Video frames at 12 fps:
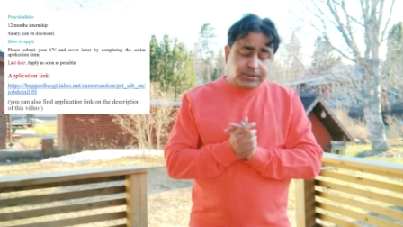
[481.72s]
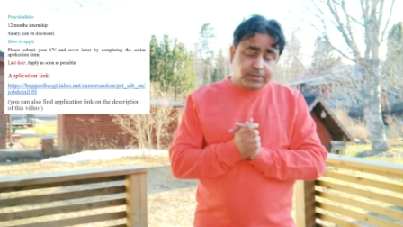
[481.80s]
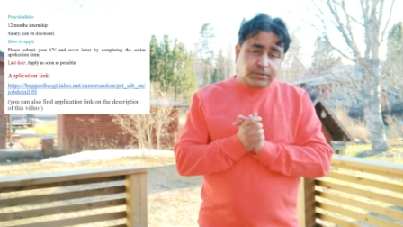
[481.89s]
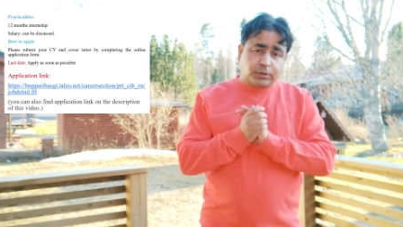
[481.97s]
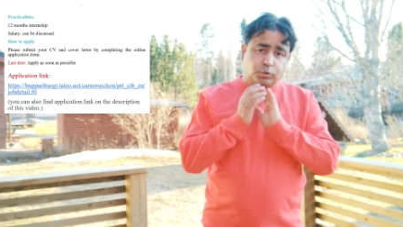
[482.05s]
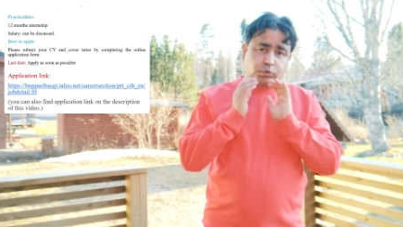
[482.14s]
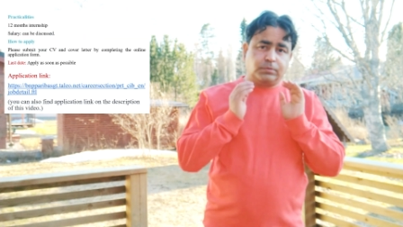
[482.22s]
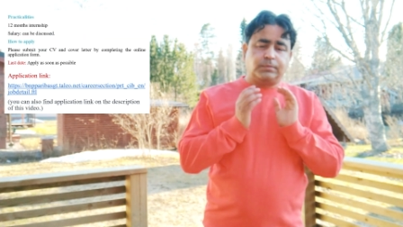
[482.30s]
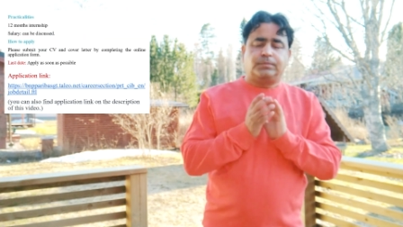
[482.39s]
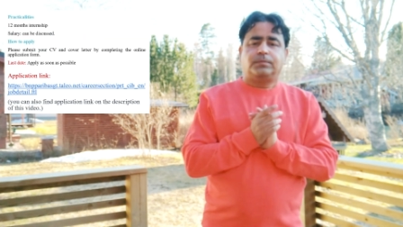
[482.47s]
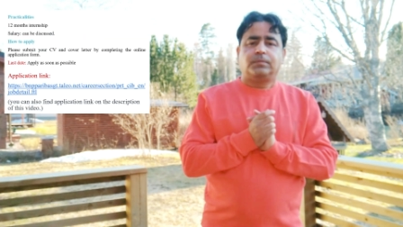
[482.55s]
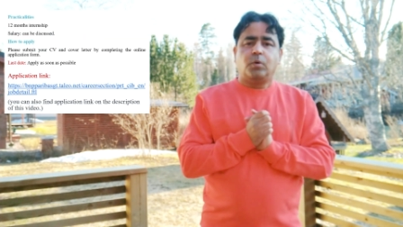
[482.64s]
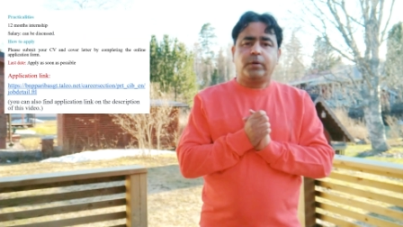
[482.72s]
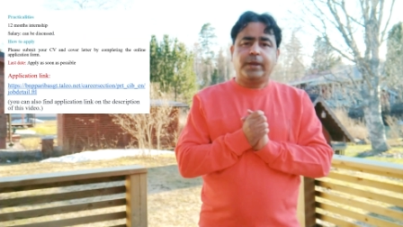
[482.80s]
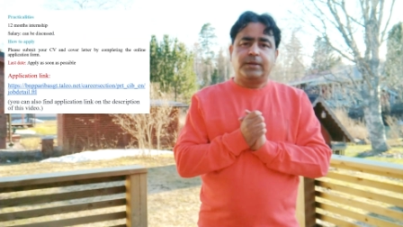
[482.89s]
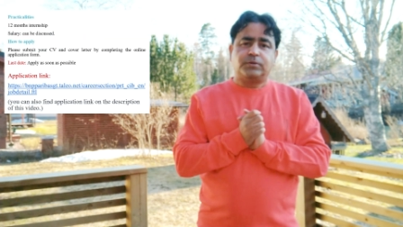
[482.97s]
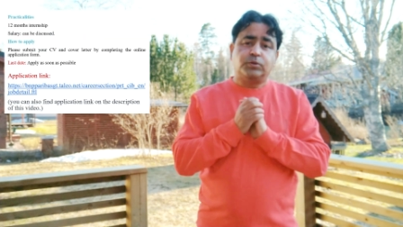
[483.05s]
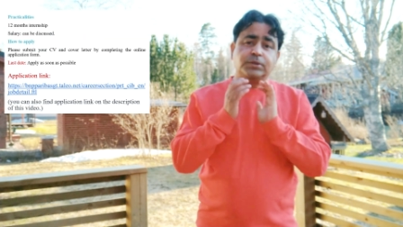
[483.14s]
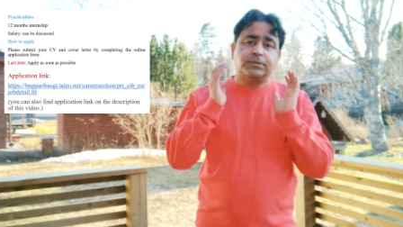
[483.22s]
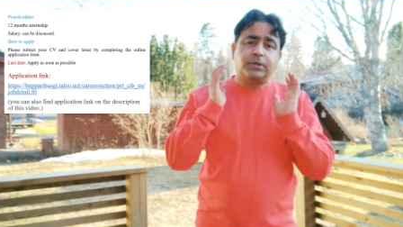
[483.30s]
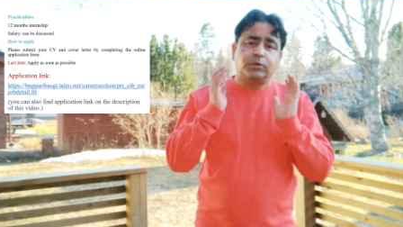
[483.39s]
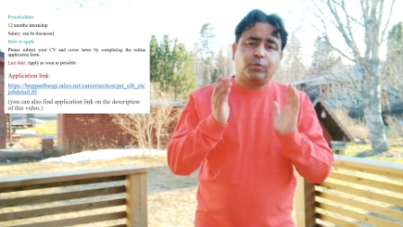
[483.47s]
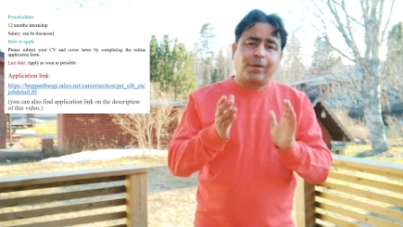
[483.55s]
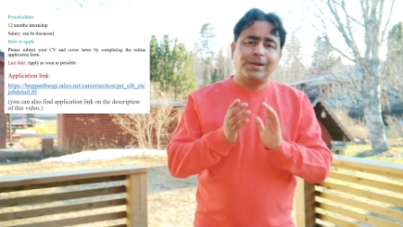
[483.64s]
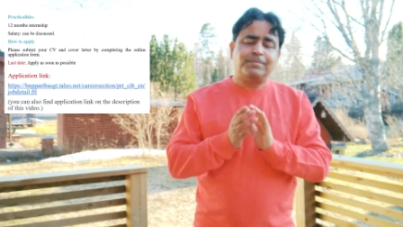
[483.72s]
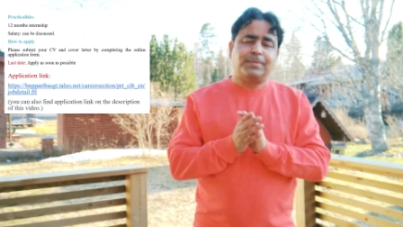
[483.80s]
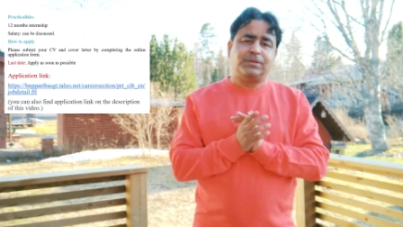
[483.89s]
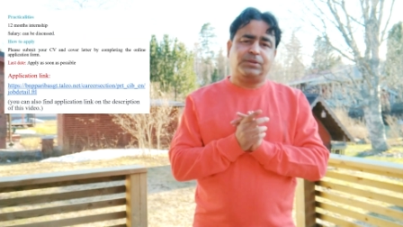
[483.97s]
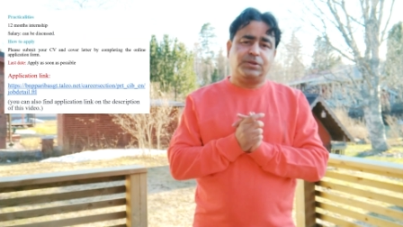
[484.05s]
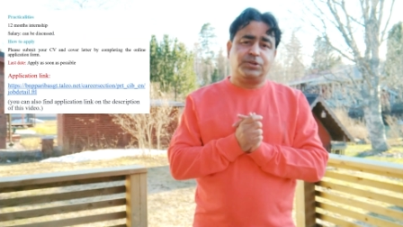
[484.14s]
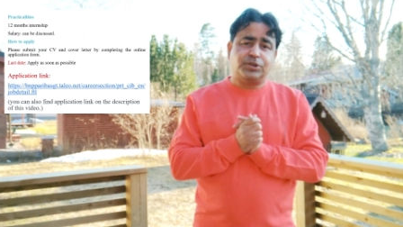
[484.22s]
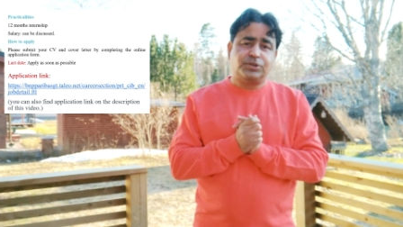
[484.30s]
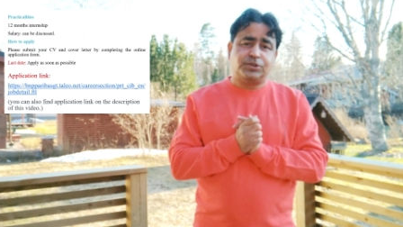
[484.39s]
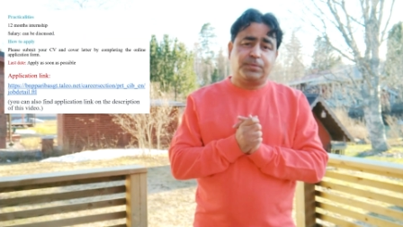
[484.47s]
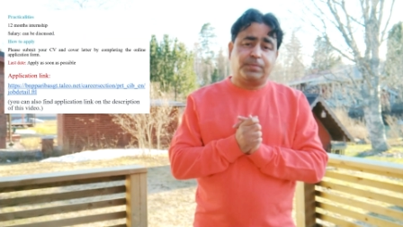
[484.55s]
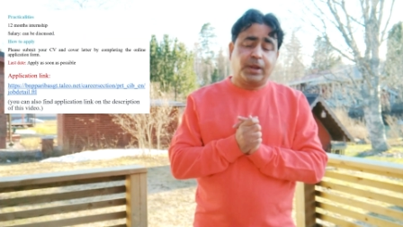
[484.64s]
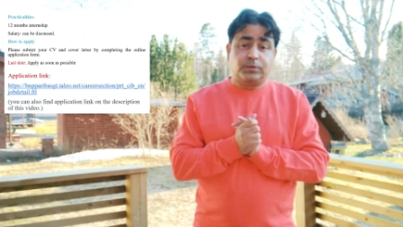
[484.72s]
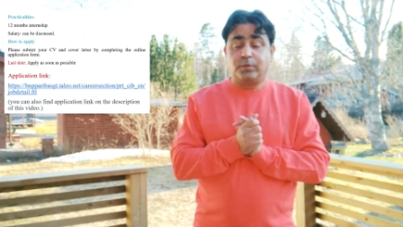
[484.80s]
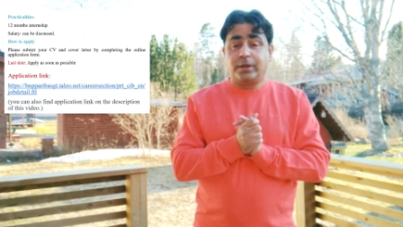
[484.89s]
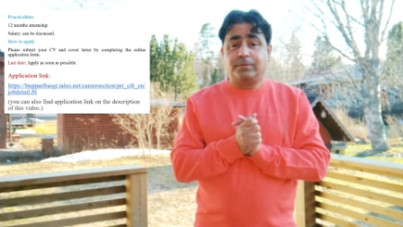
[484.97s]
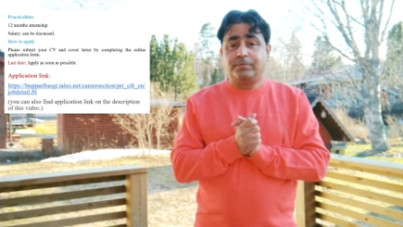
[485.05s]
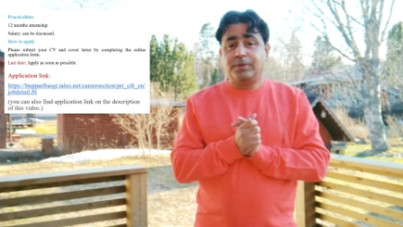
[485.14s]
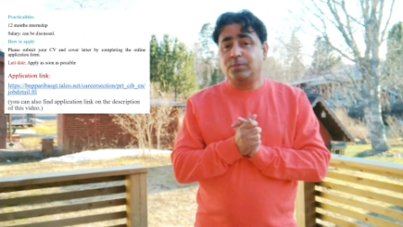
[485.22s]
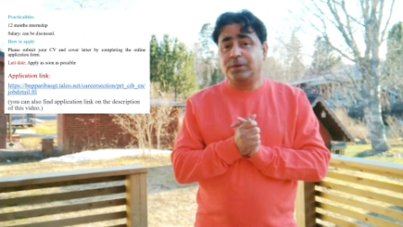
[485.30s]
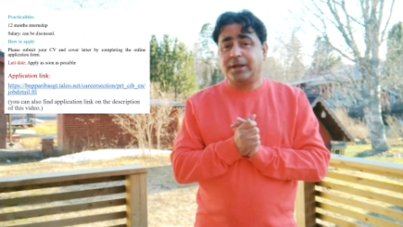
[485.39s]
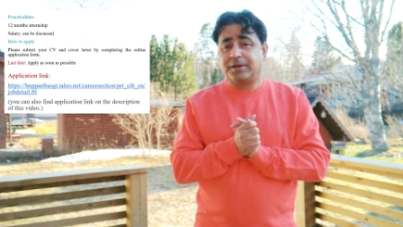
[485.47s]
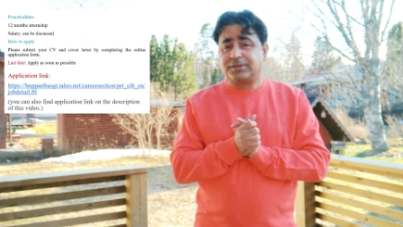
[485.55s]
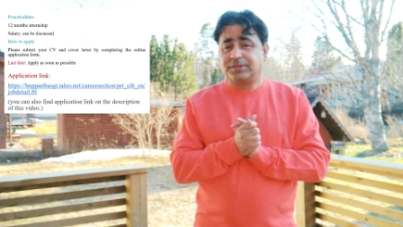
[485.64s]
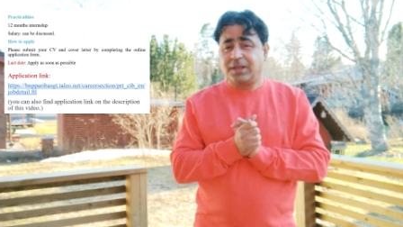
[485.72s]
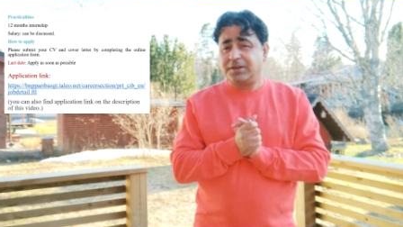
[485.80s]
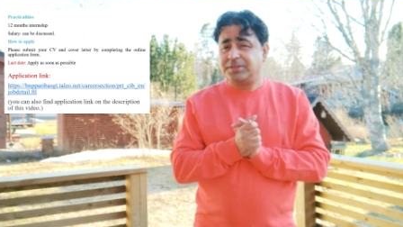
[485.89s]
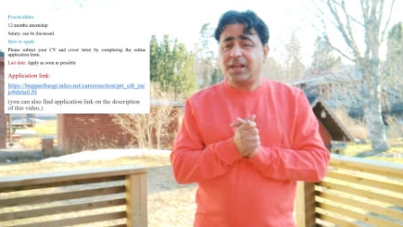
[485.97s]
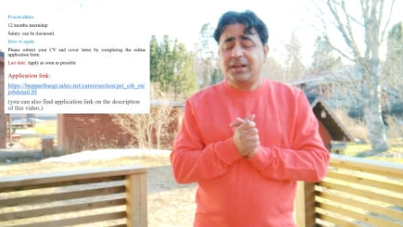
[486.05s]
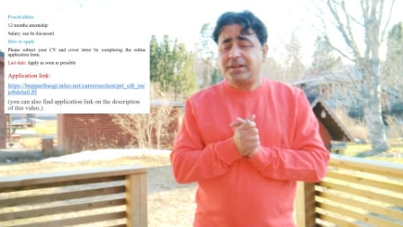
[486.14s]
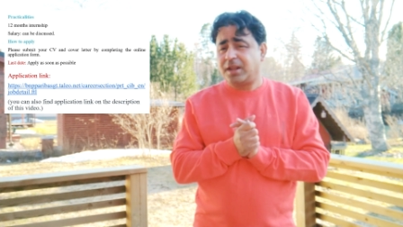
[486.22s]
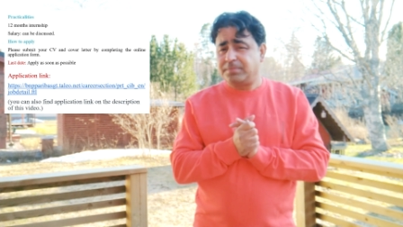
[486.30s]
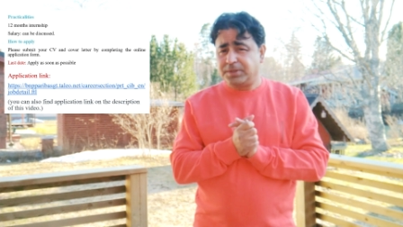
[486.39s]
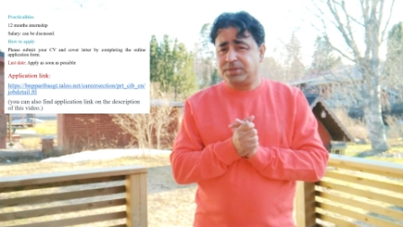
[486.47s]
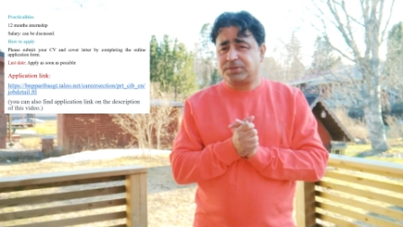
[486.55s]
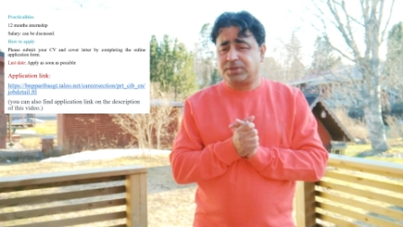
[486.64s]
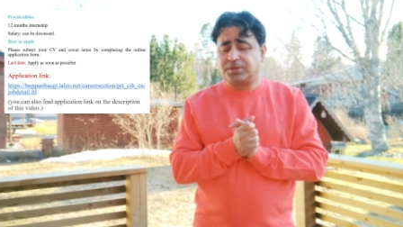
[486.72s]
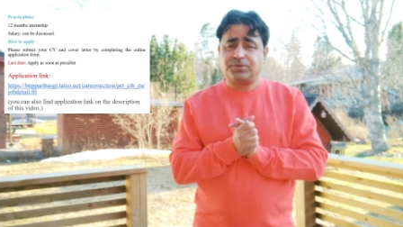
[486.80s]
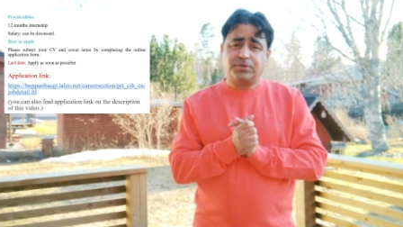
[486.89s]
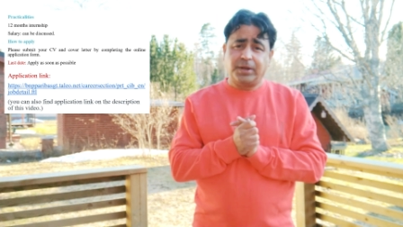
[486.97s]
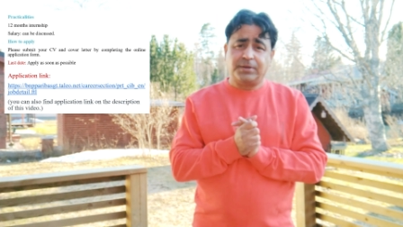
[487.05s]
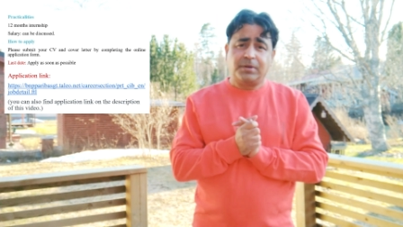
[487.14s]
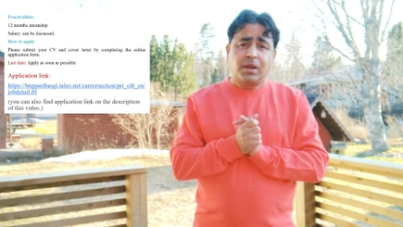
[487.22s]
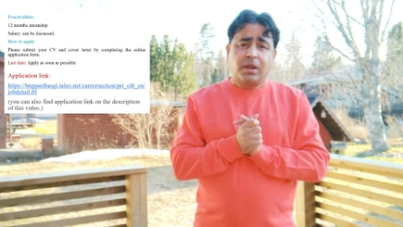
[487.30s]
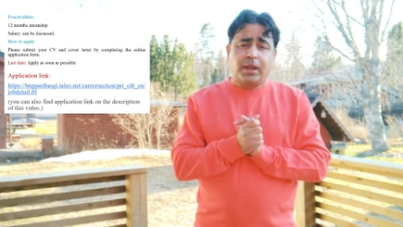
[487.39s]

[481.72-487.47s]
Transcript: this is the, okay, so this is the 12-month internship. You will get a salary. Salary can be discussed, right?